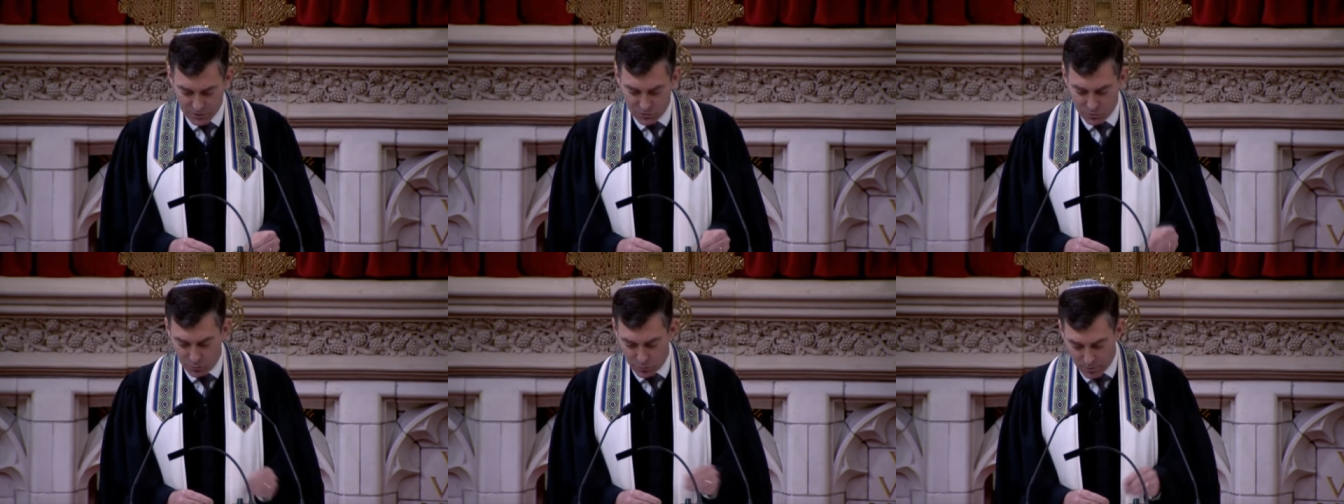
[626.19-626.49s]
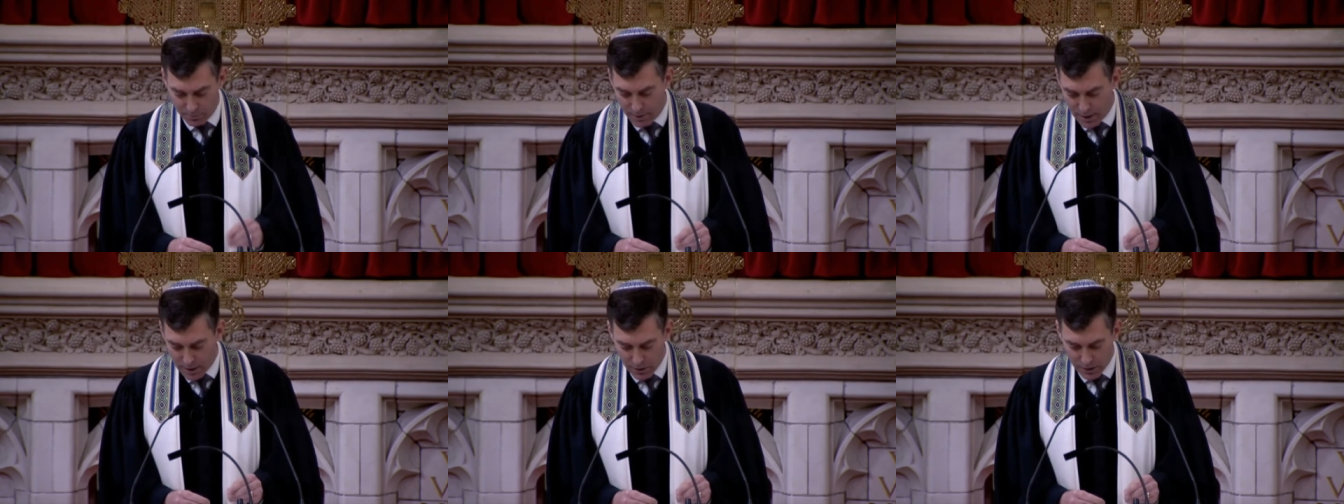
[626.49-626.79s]
to
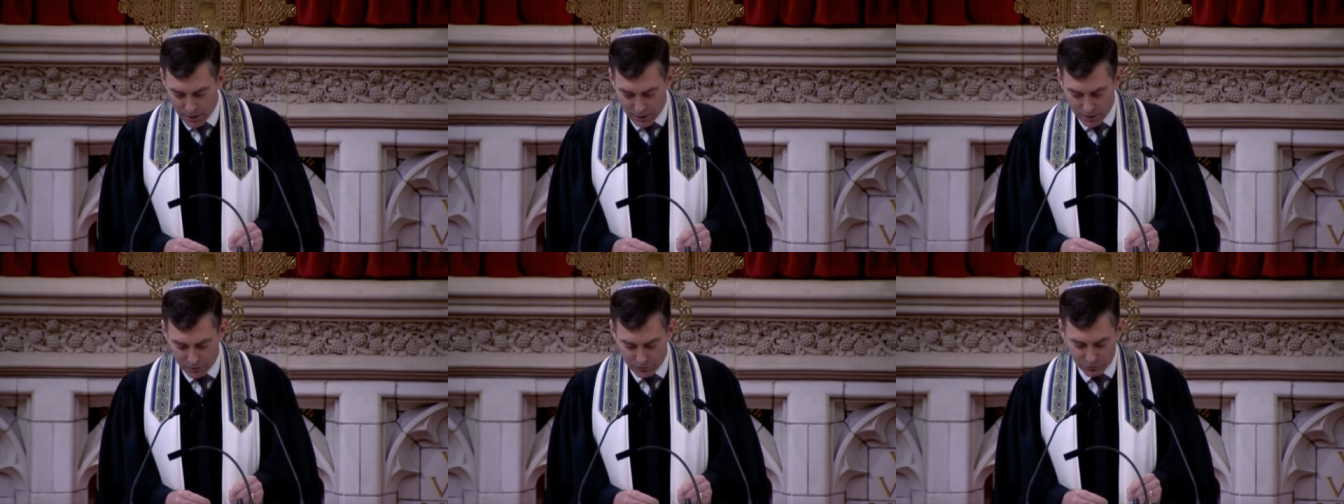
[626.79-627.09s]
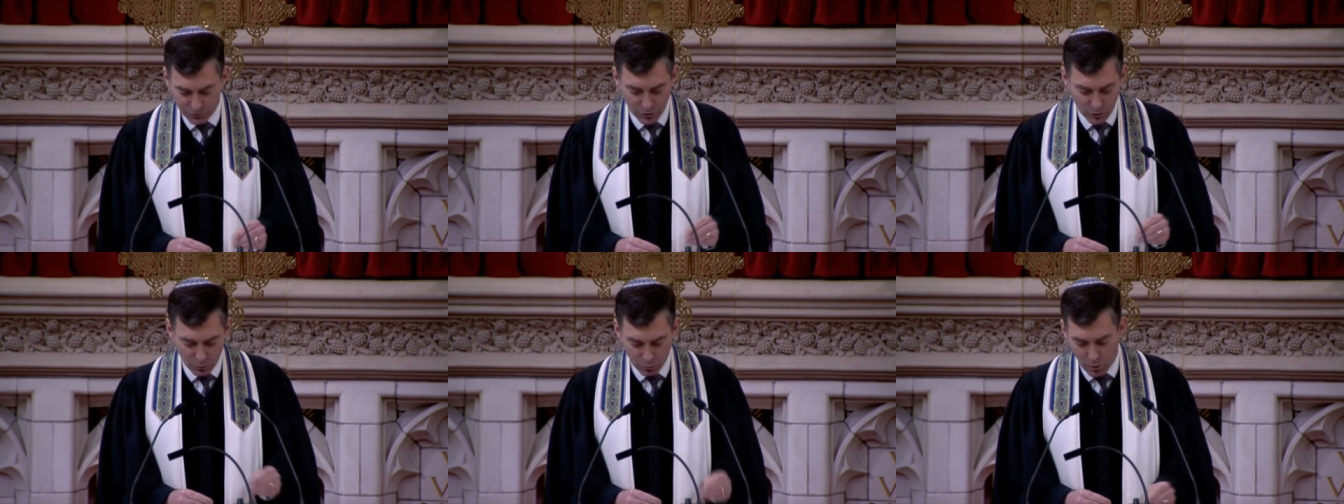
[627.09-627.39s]

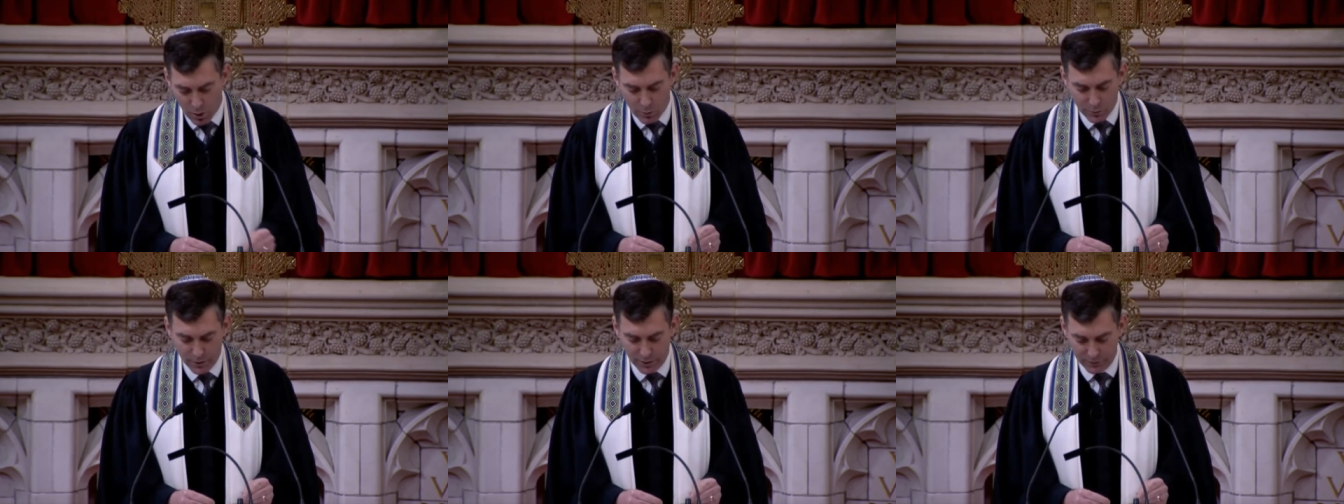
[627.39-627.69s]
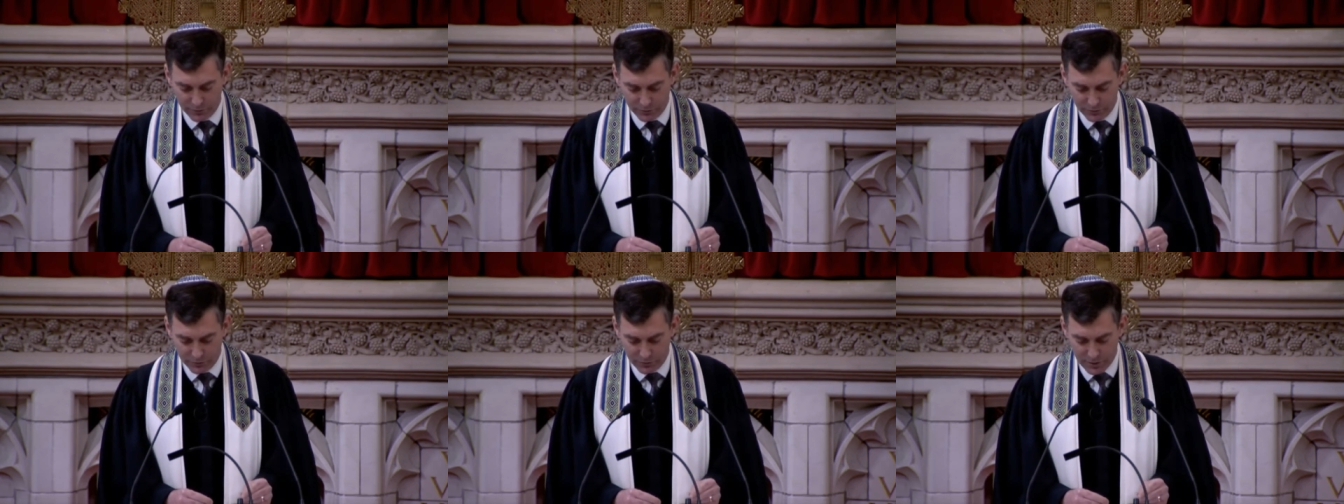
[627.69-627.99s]
America's
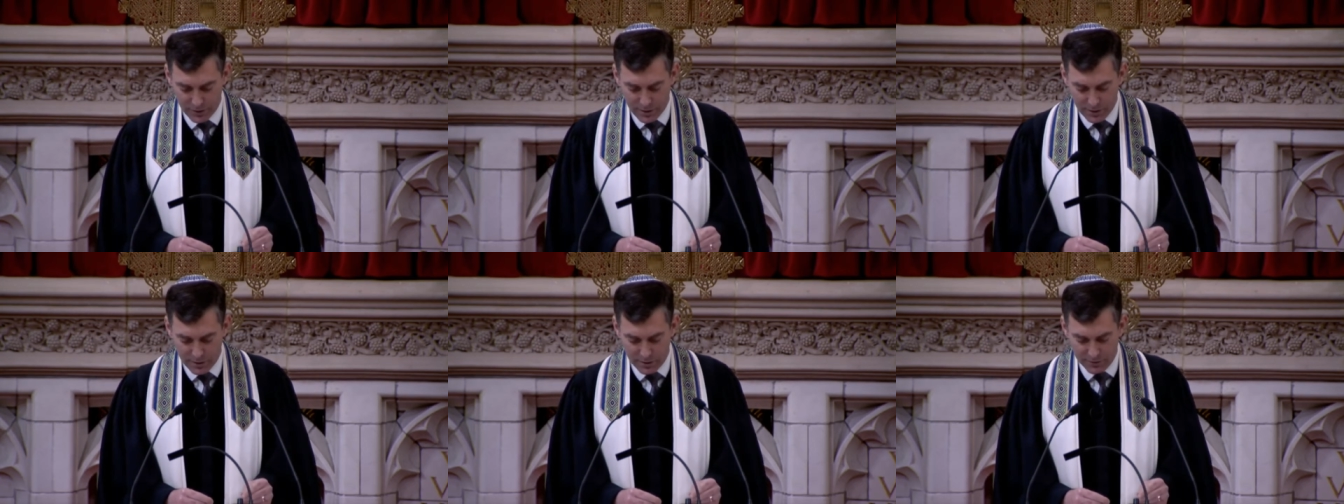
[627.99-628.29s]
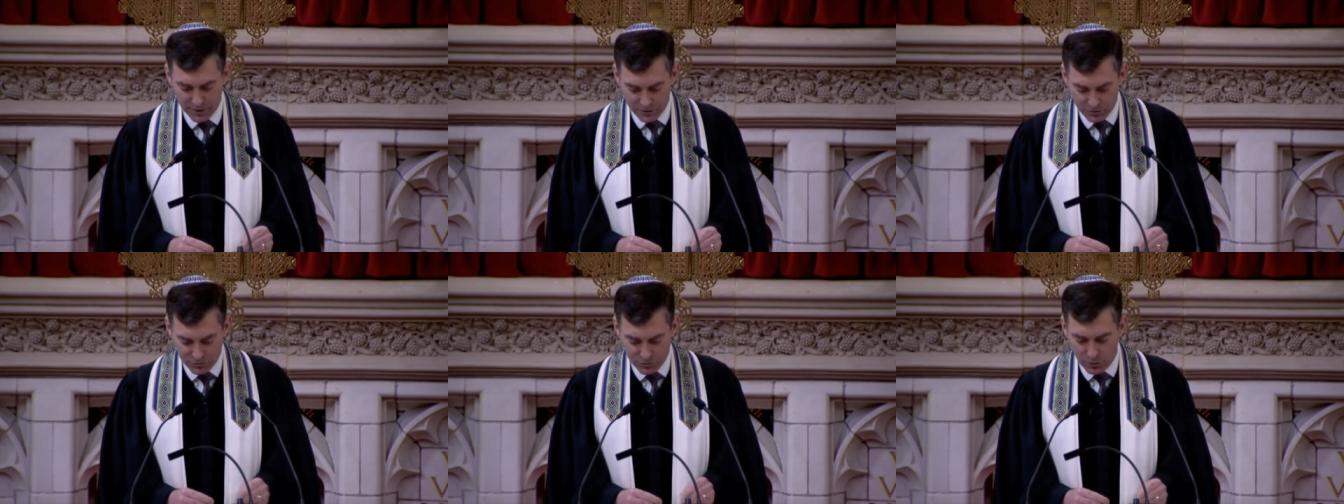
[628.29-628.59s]
quotas
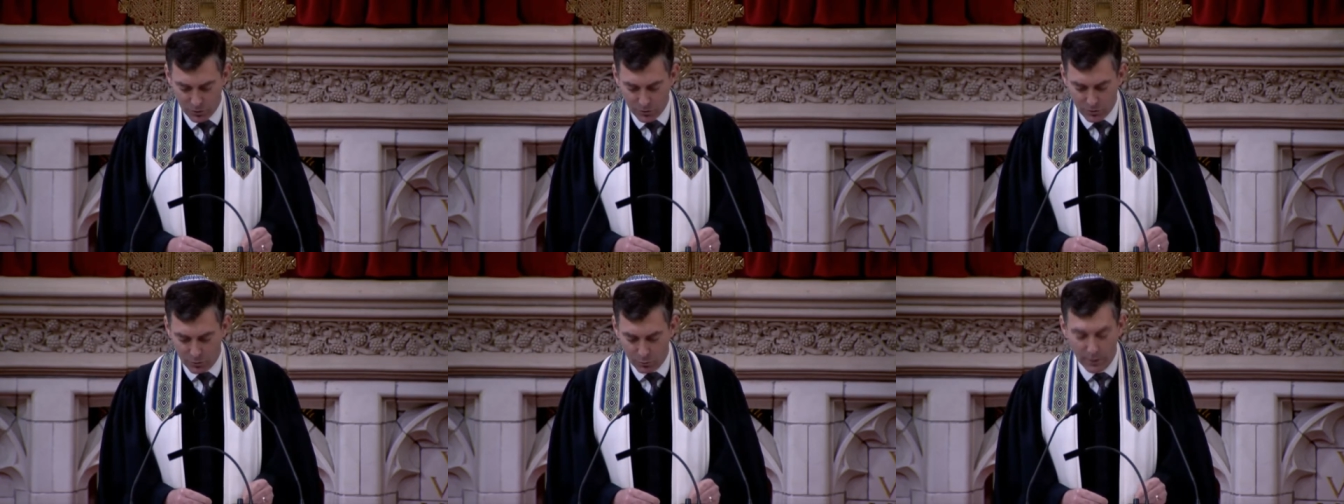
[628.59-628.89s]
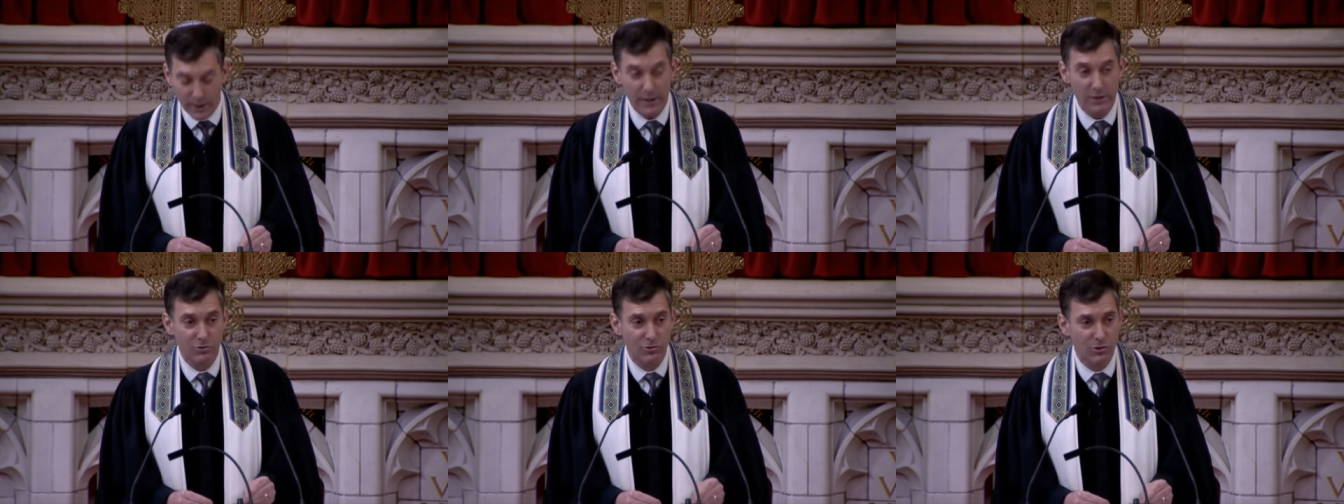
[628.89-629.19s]
that turned
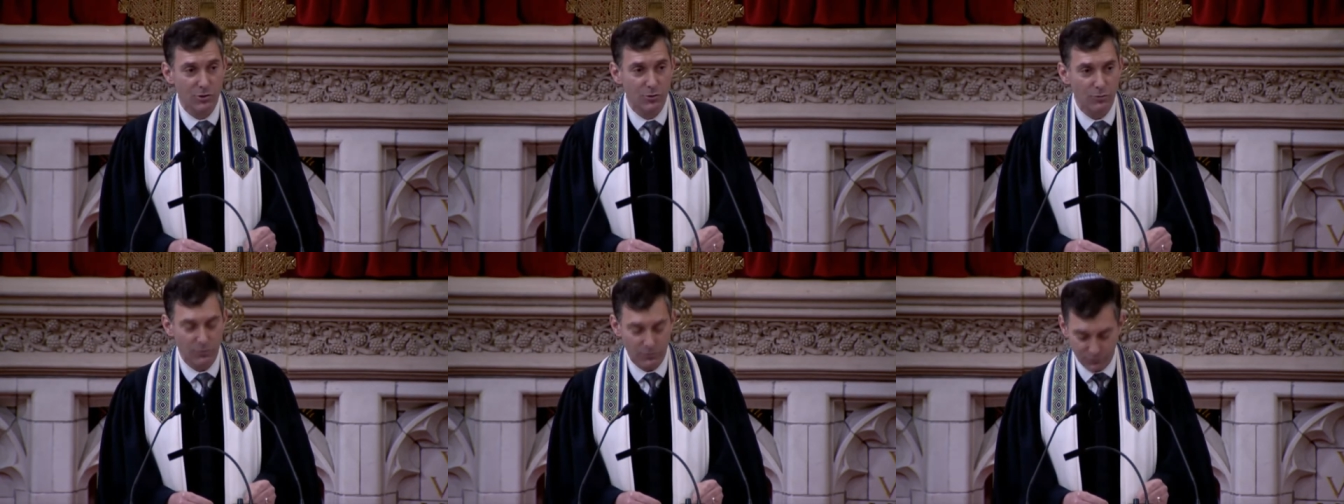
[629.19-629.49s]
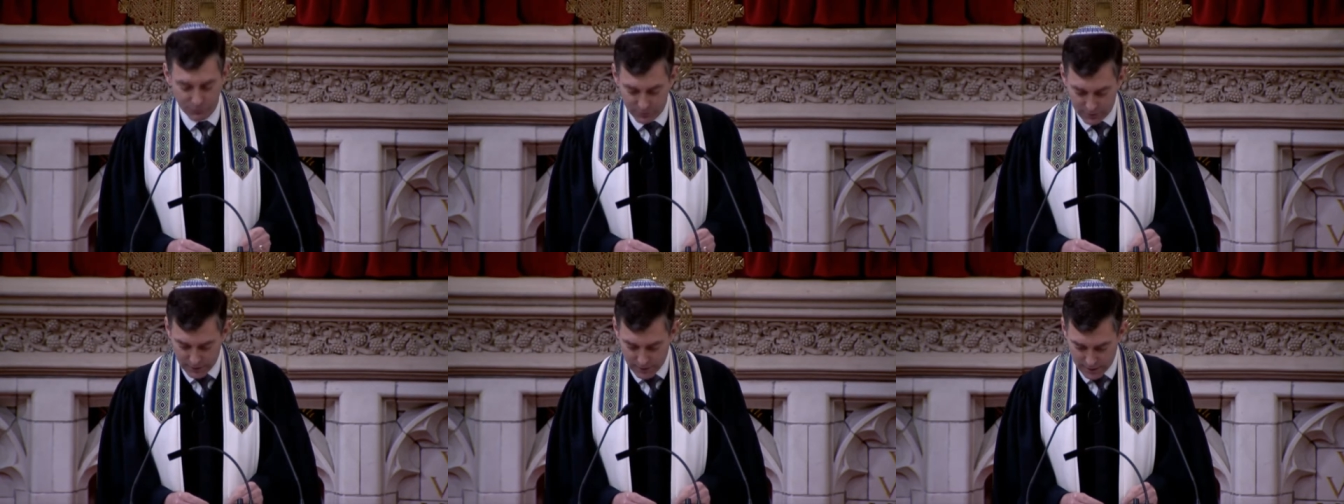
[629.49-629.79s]
away Jews
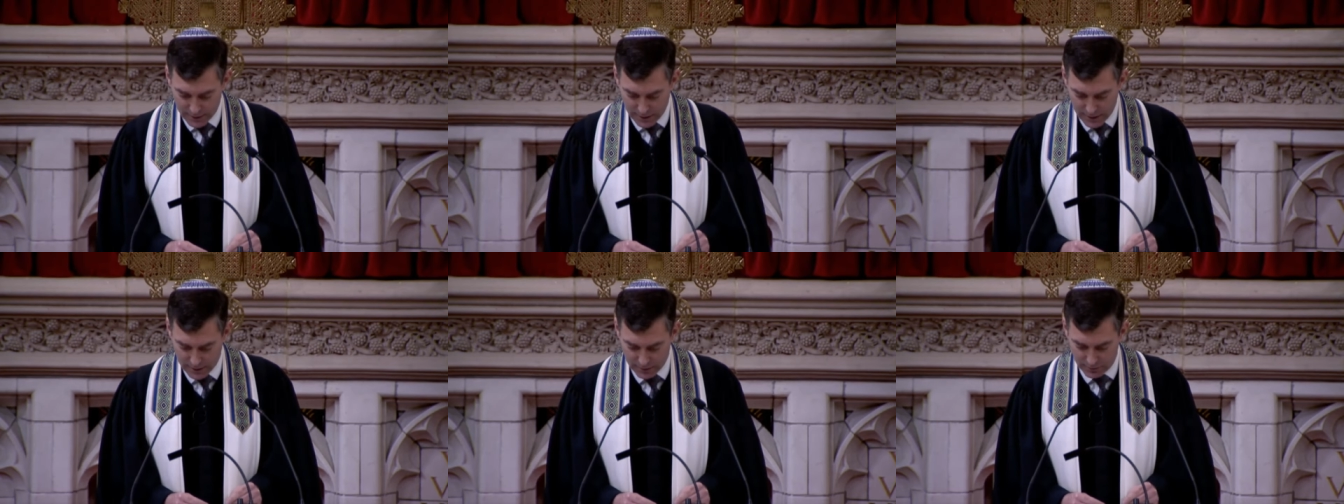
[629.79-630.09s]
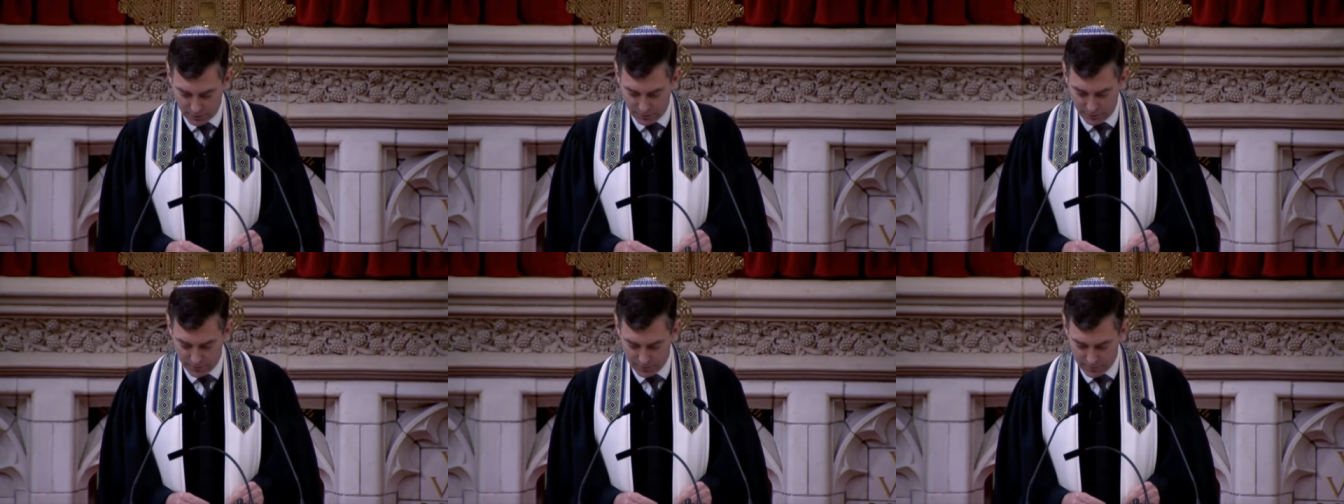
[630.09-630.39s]
fleeing
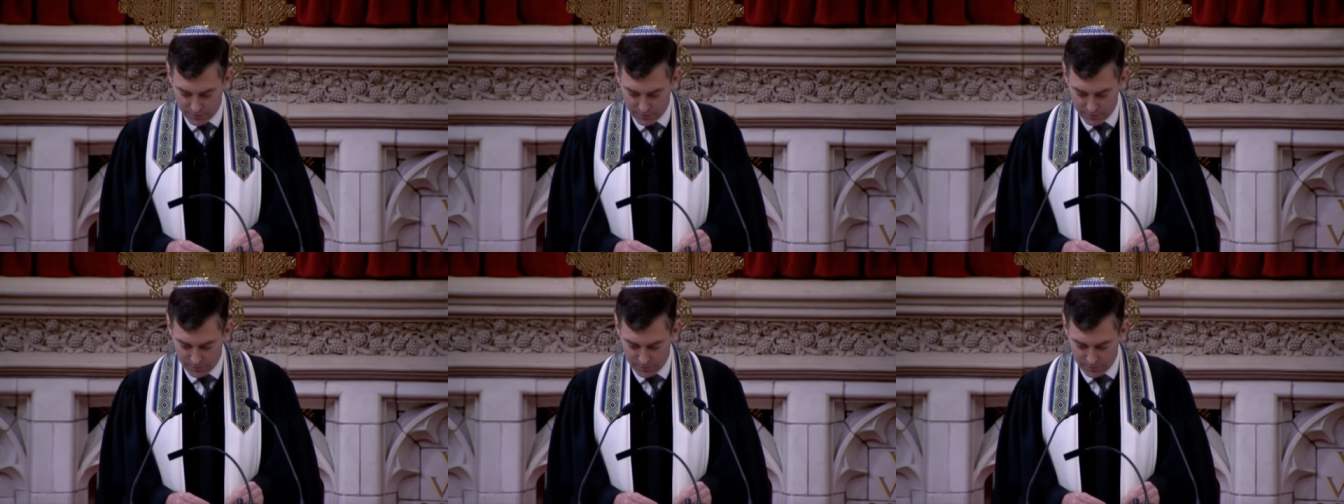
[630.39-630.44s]
Hitler.